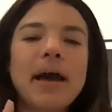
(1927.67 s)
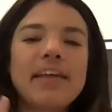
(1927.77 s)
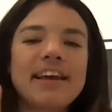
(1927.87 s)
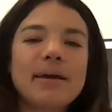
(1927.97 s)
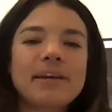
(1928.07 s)
I
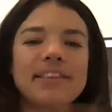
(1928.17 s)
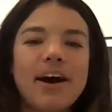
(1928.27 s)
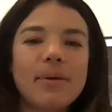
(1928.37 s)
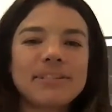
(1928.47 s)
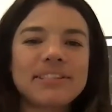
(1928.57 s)
think I'm like the
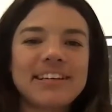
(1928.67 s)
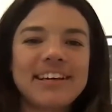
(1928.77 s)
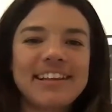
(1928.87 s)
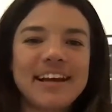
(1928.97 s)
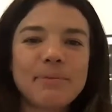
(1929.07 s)
opposite.
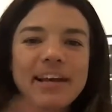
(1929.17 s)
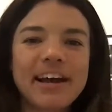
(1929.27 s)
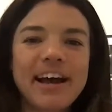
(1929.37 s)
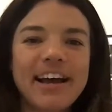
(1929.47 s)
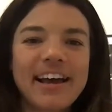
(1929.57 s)
I think I'm like a
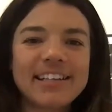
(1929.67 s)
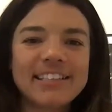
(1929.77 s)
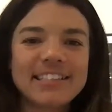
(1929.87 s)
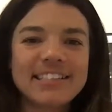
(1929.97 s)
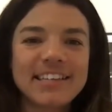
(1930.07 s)
high
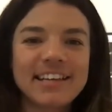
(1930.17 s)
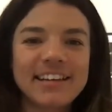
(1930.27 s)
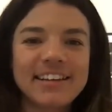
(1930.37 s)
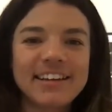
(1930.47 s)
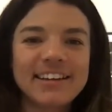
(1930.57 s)
S and C, I
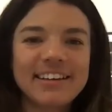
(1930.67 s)
think.